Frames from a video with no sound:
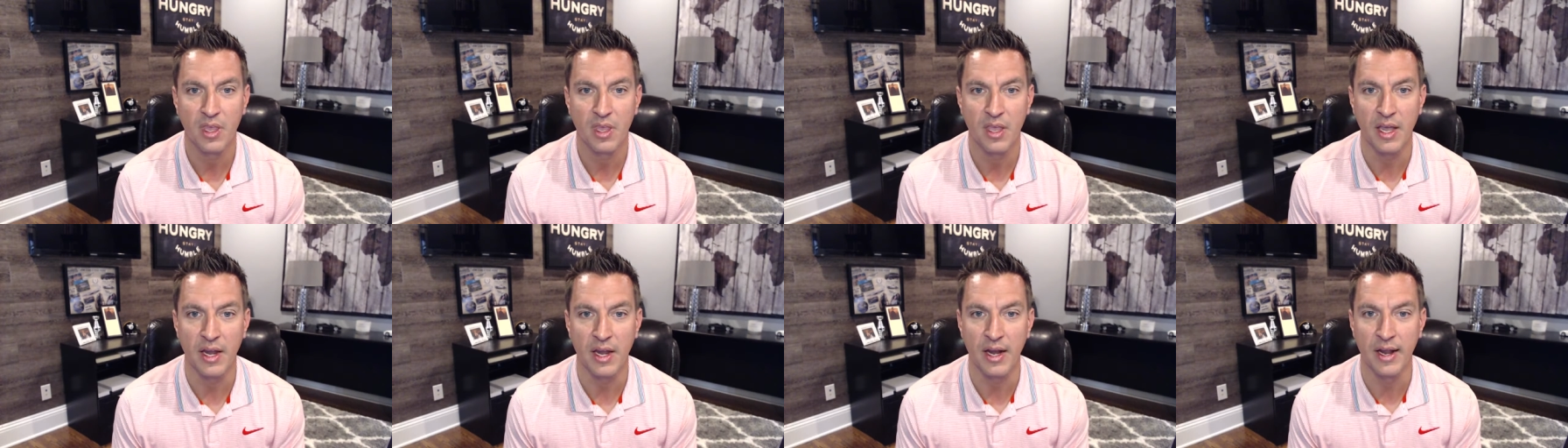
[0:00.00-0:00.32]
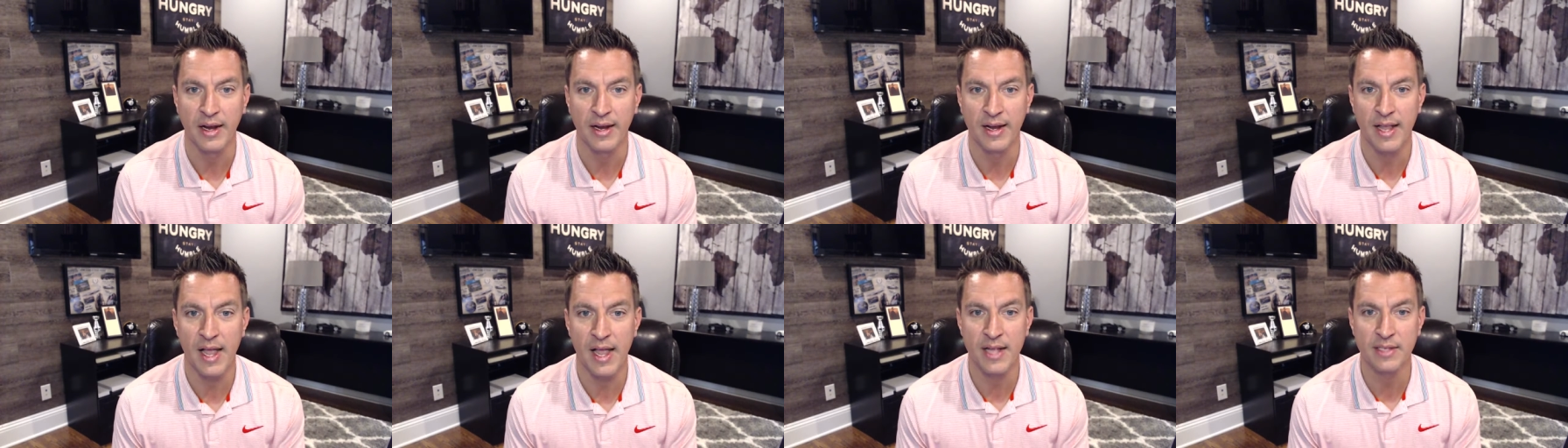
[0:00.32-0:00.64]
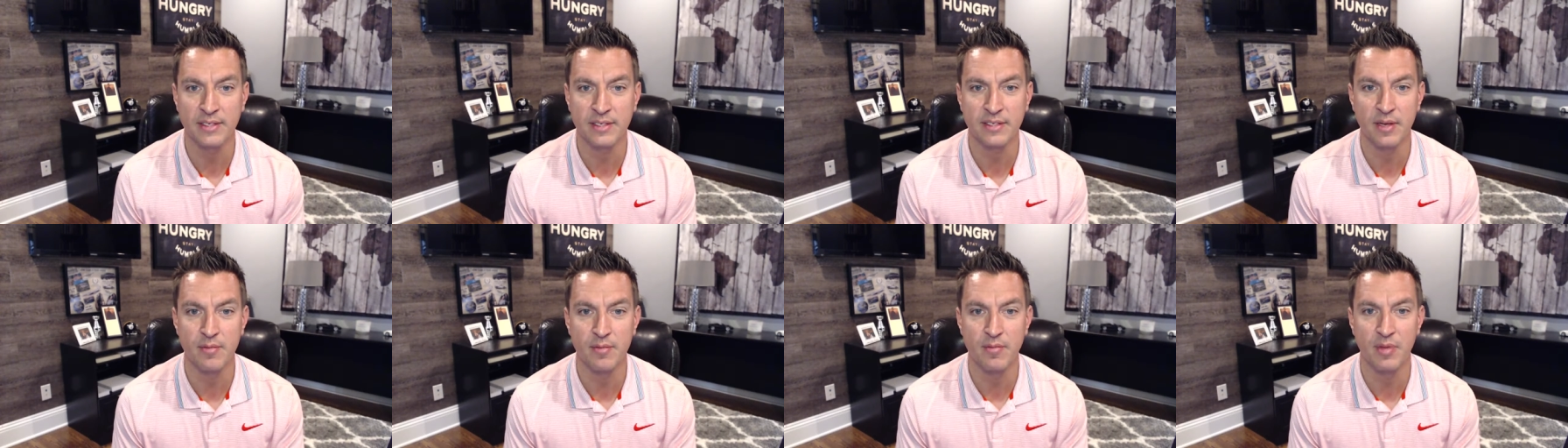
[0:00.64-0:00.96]
And I
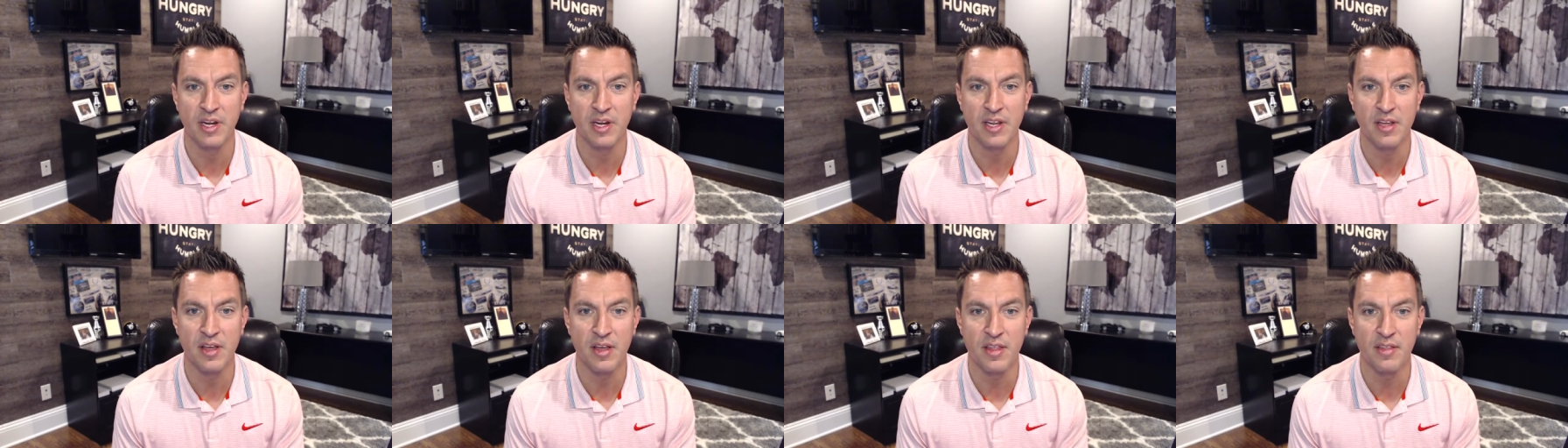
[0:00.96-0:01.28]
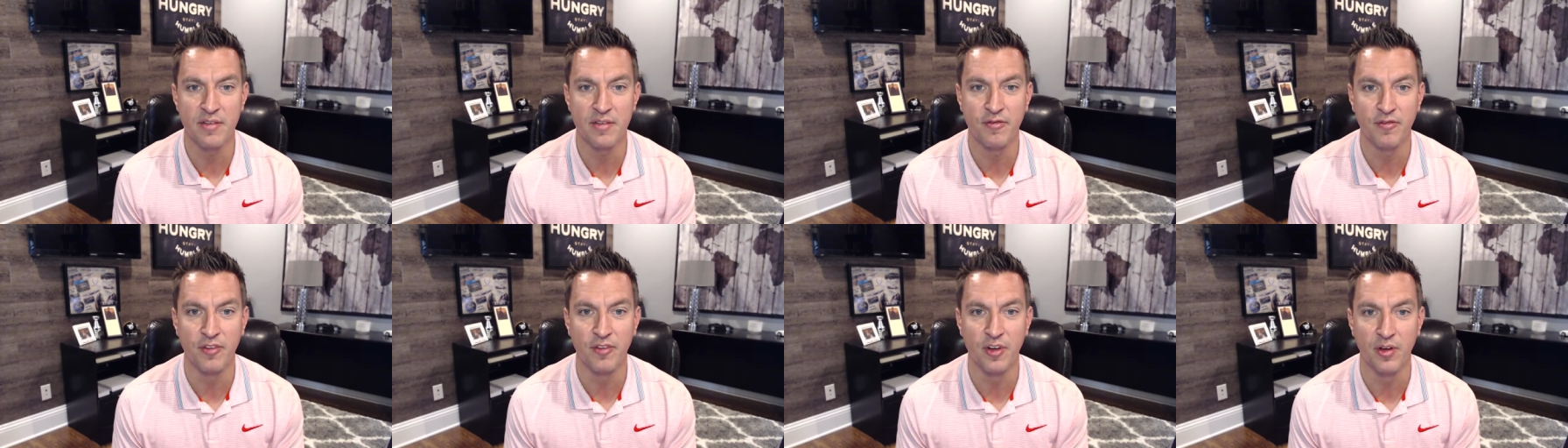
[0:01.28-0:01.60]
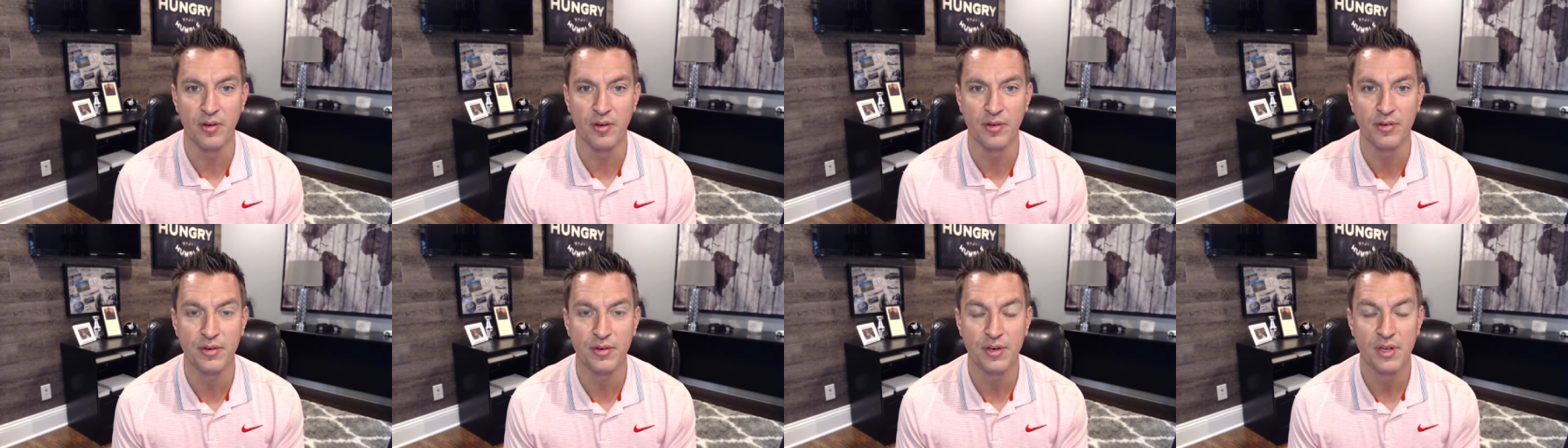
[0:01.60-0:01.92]
got somebody on the
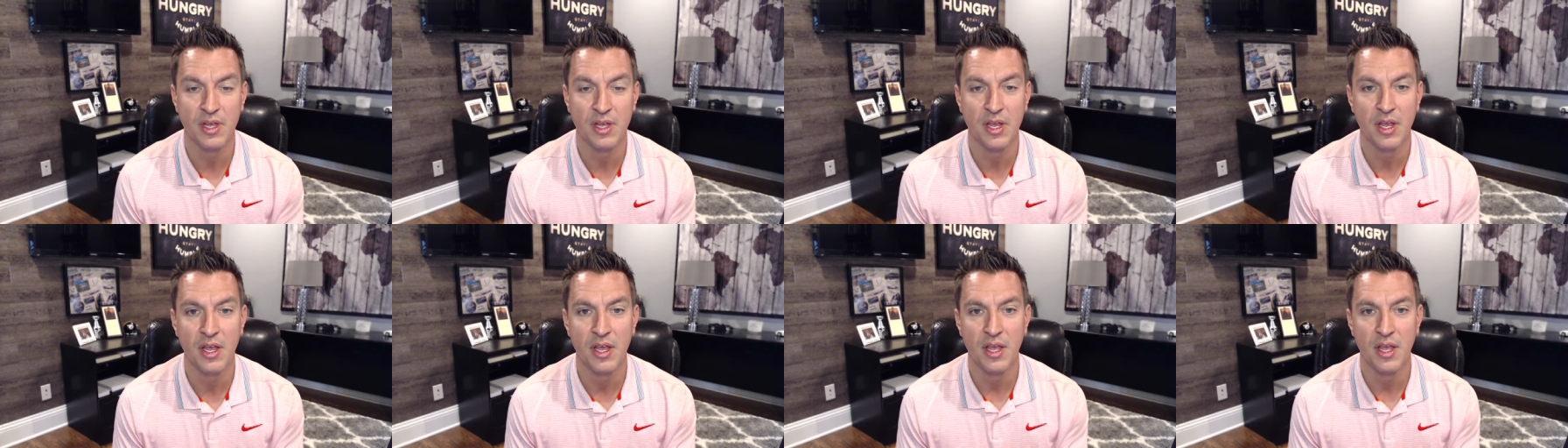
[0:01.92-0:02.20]
phone